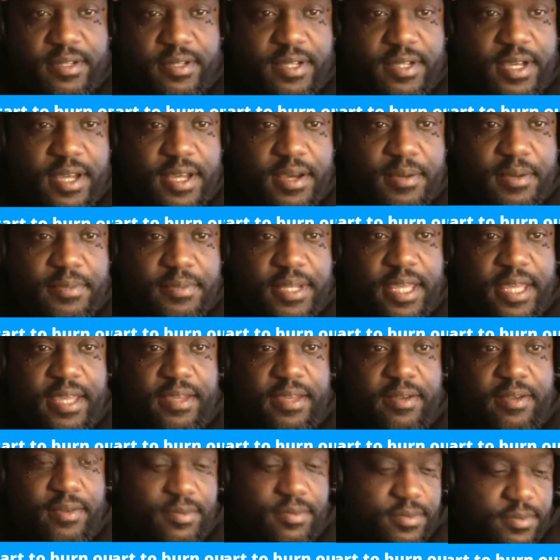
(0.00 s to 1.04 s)
come
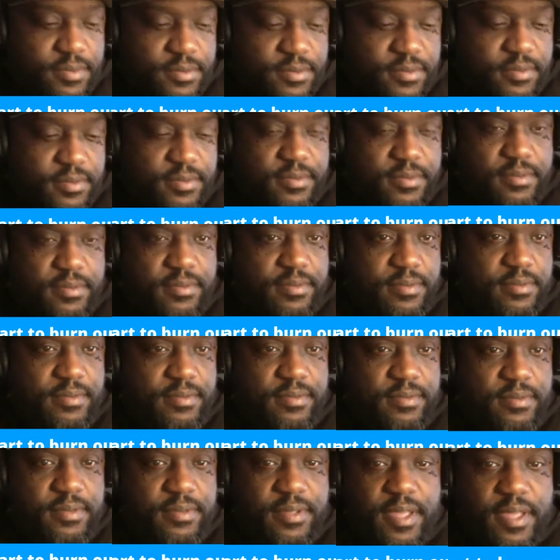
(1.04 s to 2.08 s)
down,
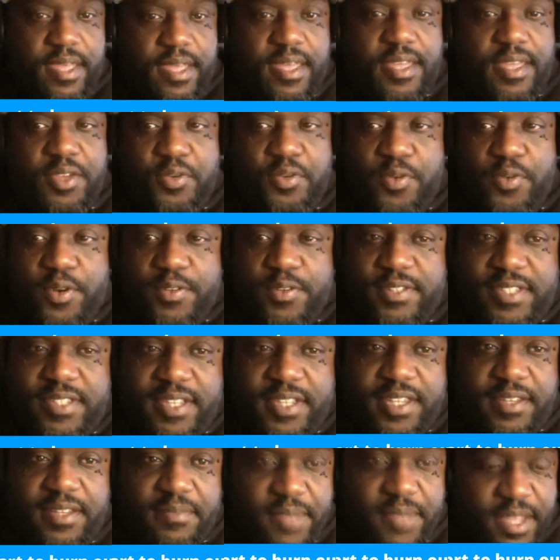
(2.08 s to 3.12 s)
and you won't see
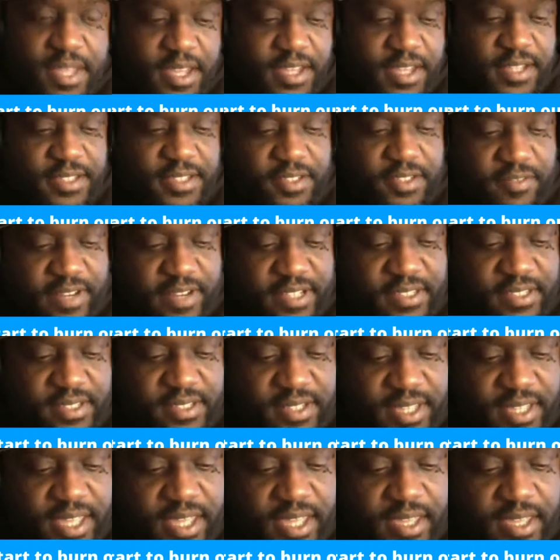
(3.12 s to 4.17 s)
him the rest of
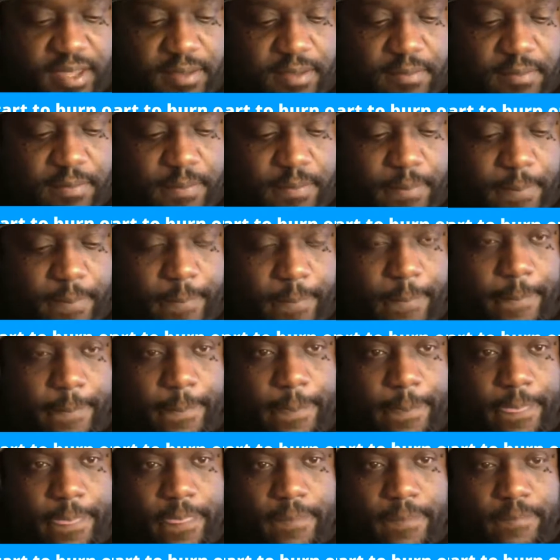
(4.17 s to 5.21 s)
the game.
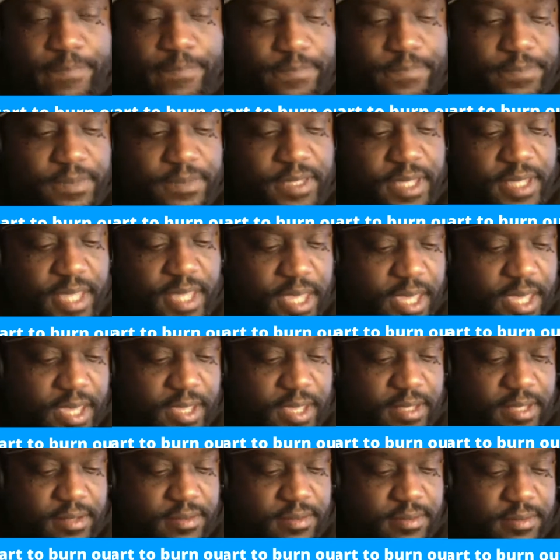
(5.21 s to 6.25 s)

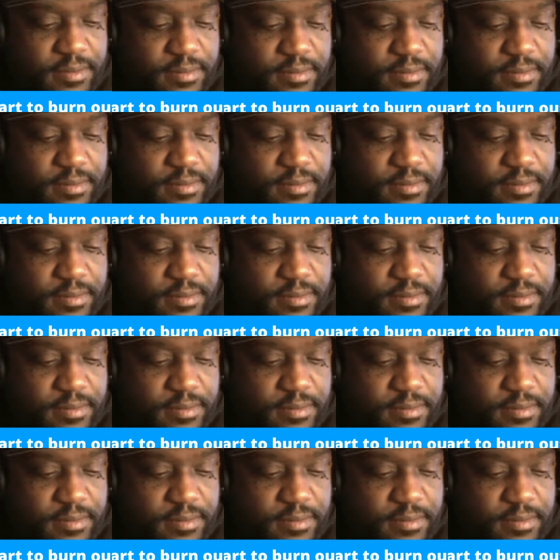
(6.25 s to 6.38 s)
And,